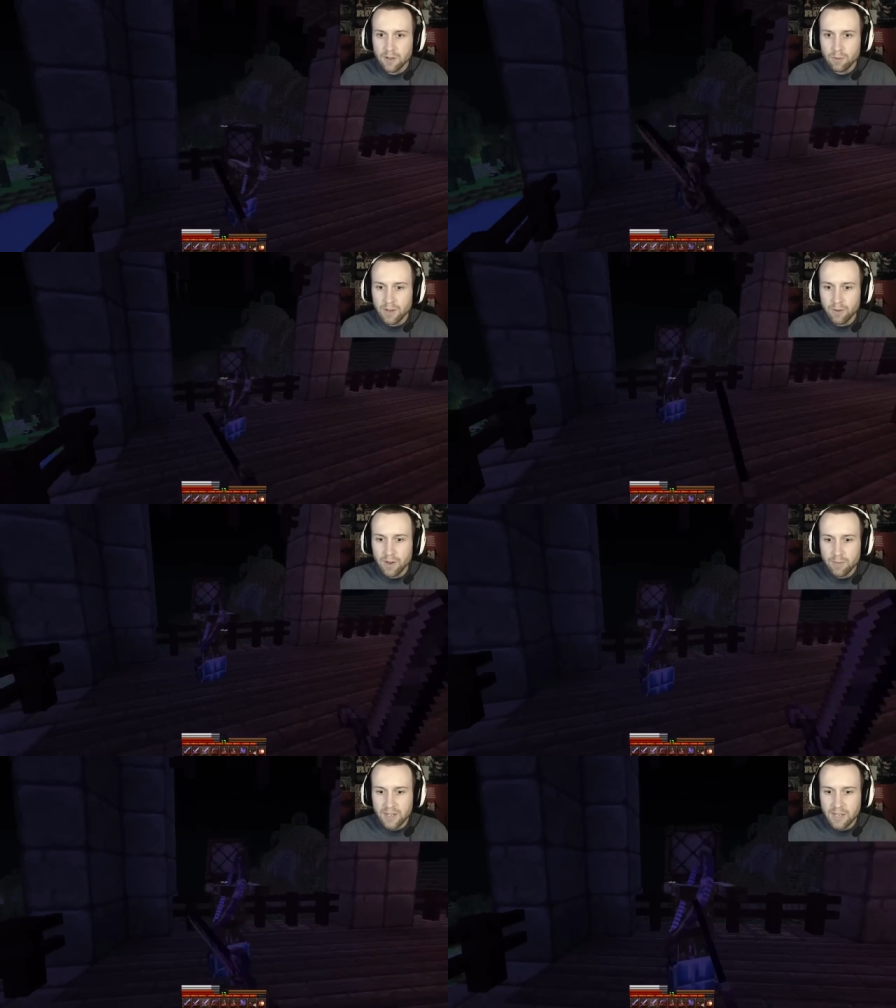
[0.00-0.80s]
Wait, how
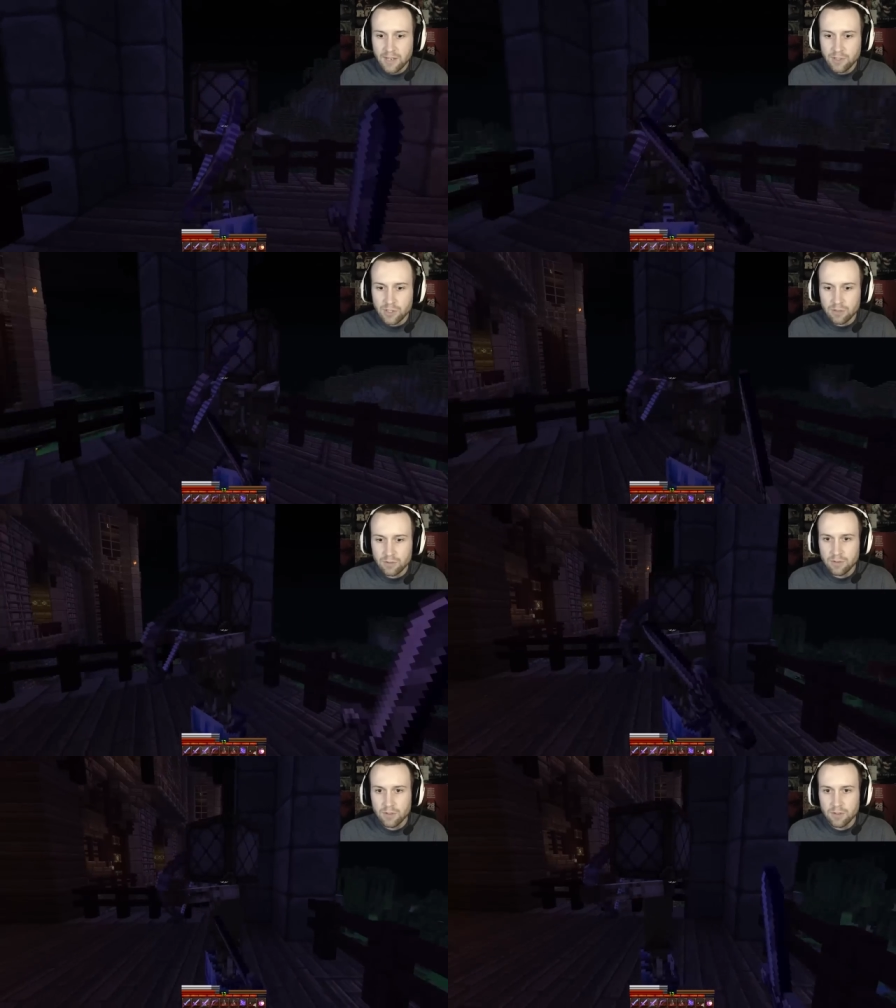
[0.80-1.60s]
come I can't hit you?
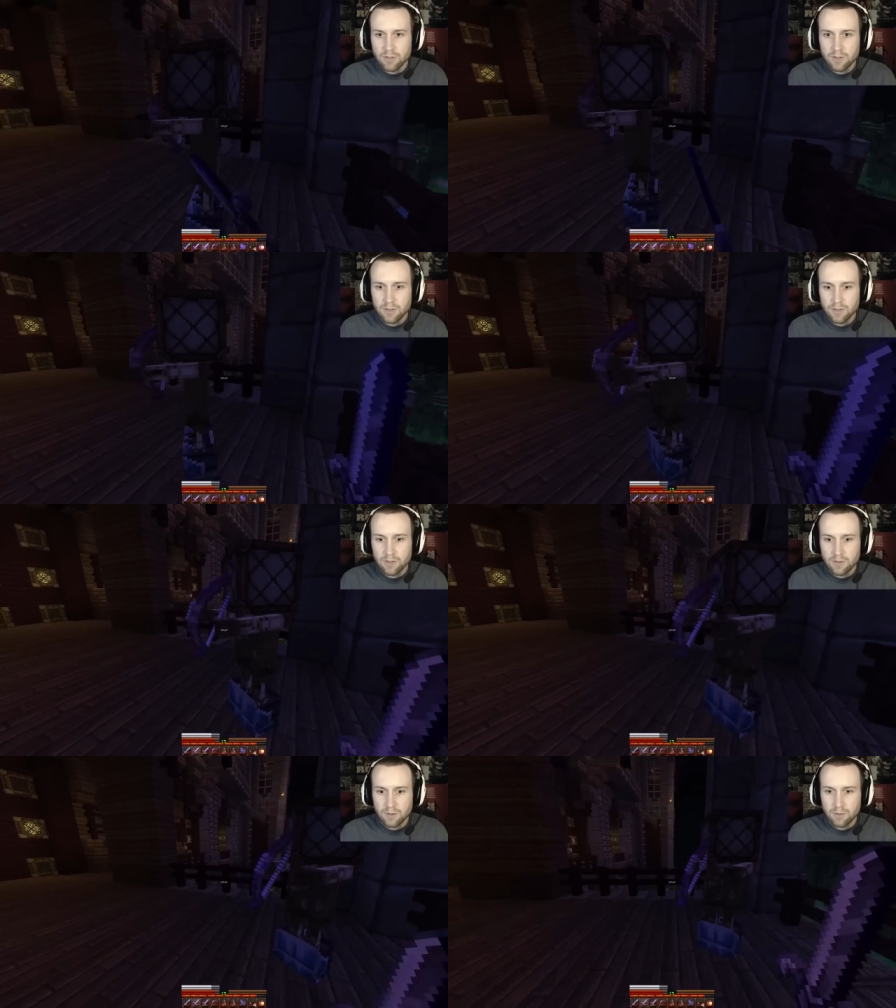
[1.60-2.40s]

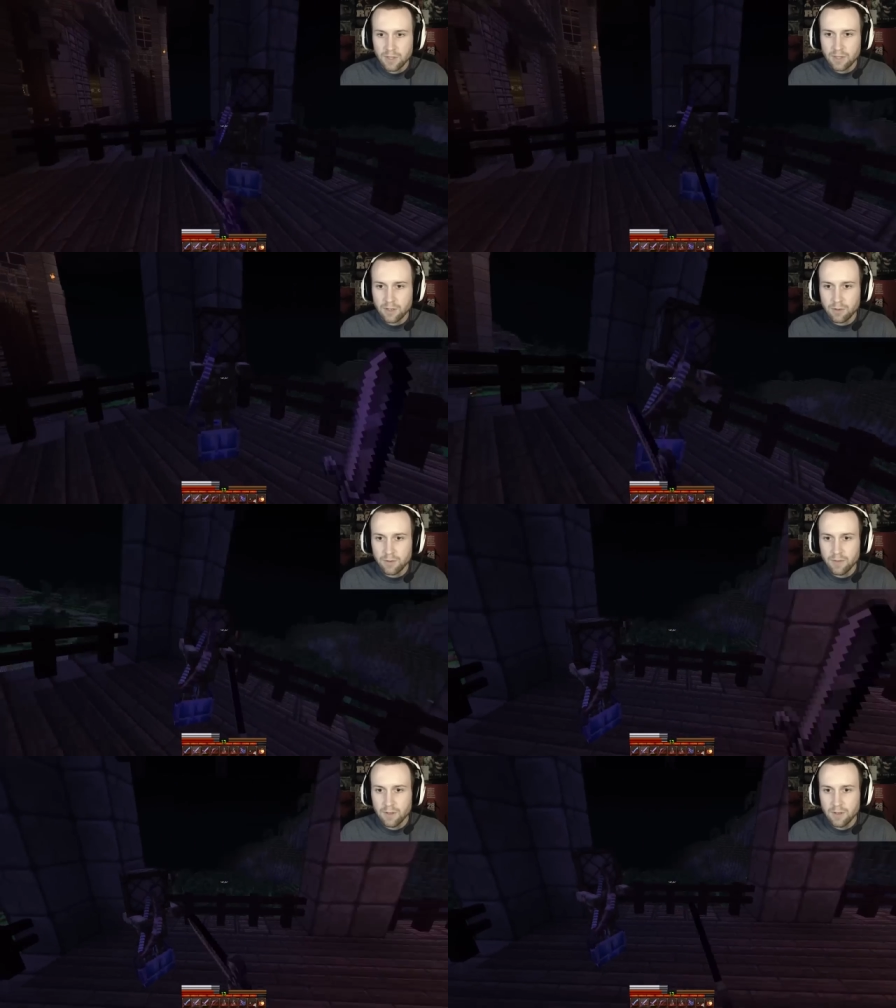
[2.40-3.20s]
Because
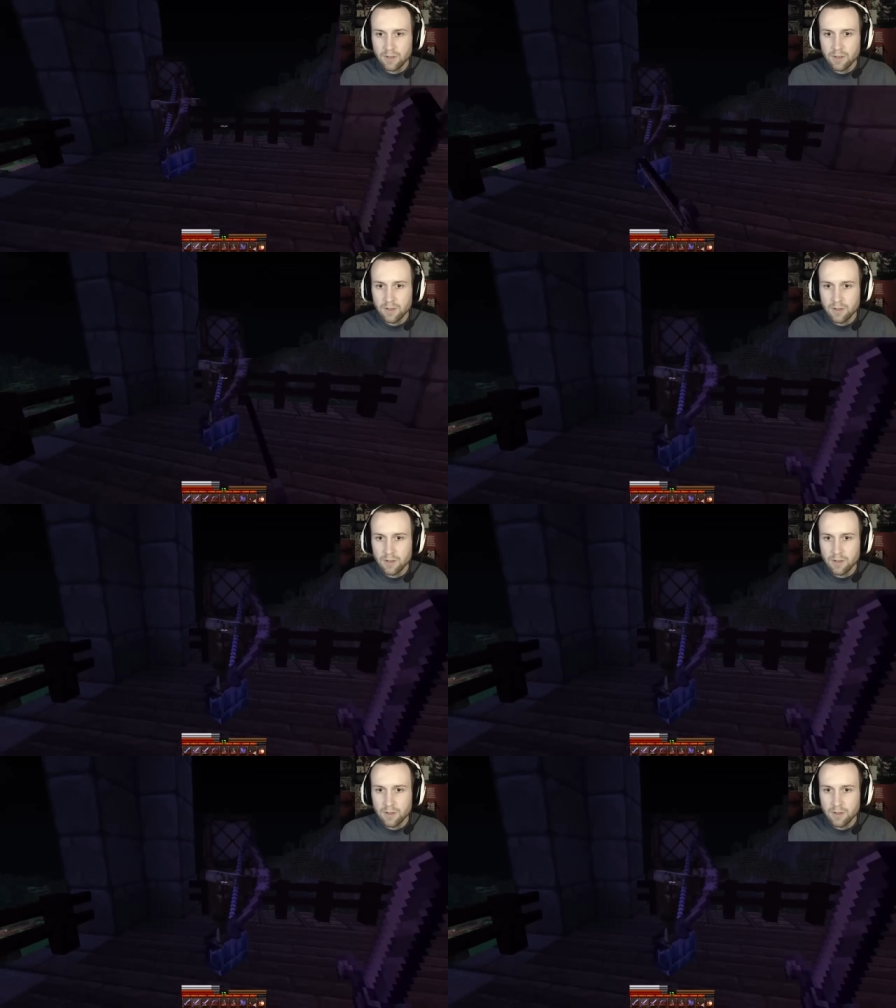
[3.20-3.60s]
PvP's off.